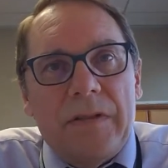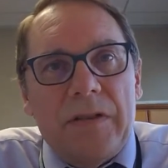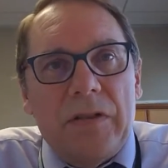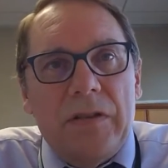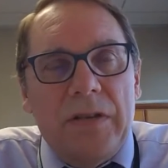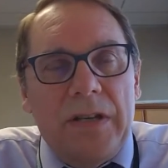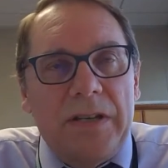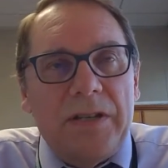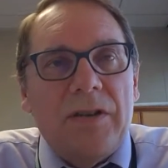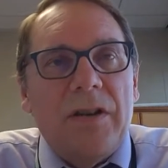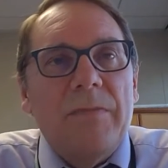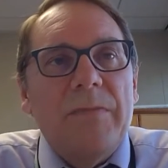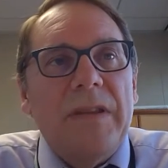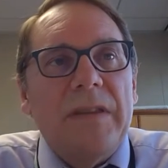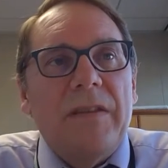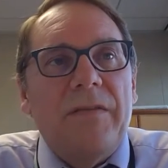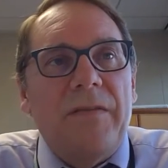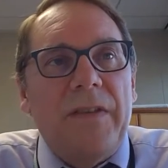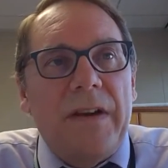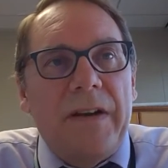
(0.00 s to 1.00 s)
determine
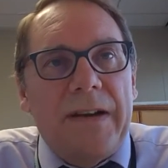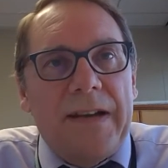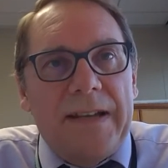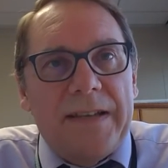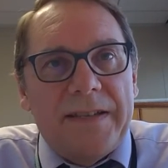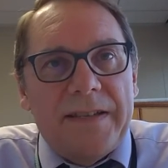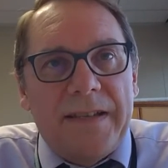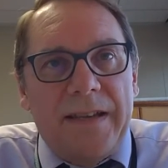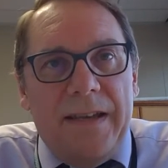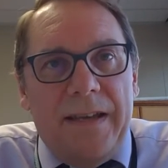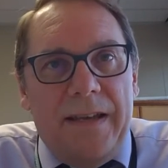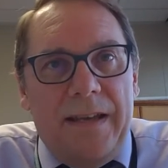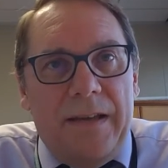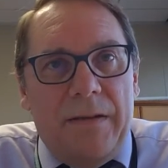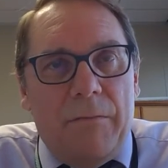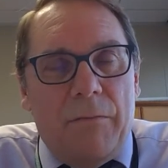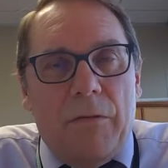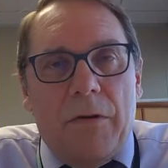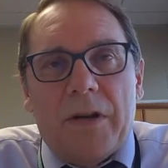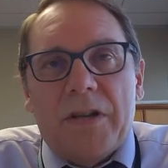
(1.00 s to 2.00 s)
the variants
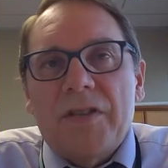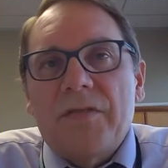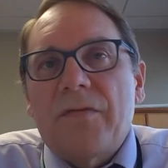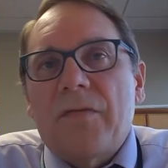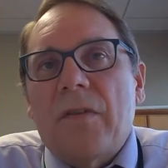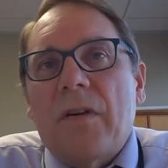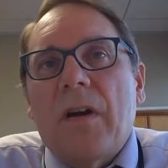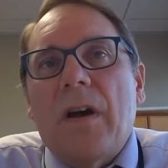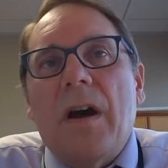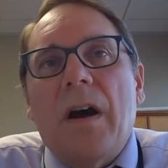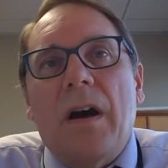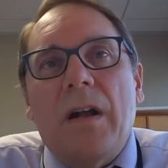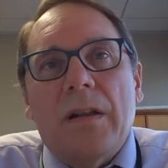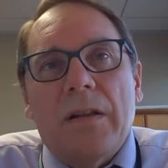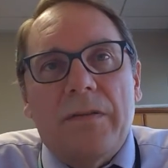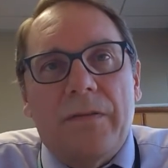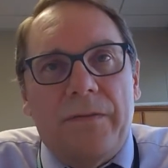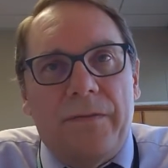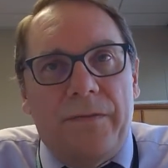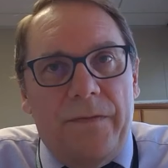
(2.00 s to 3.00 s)
works for all
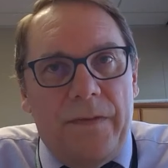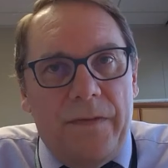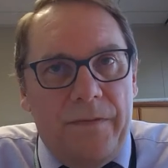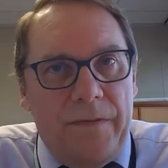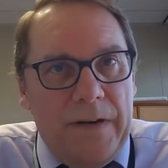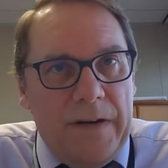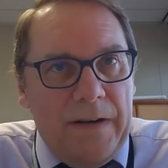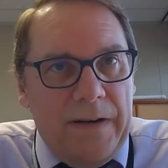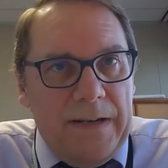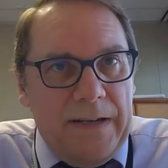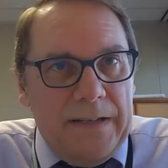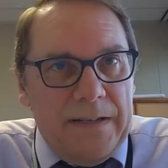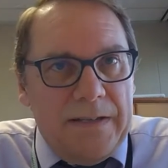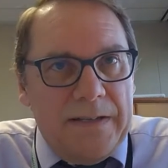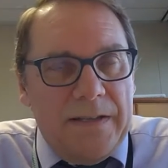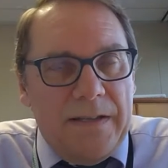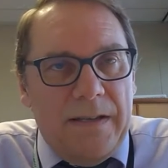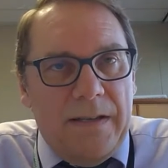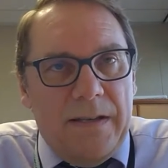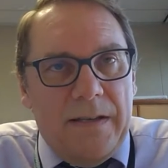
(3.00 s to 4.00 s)
of the
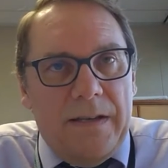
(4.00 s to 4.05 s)
variants.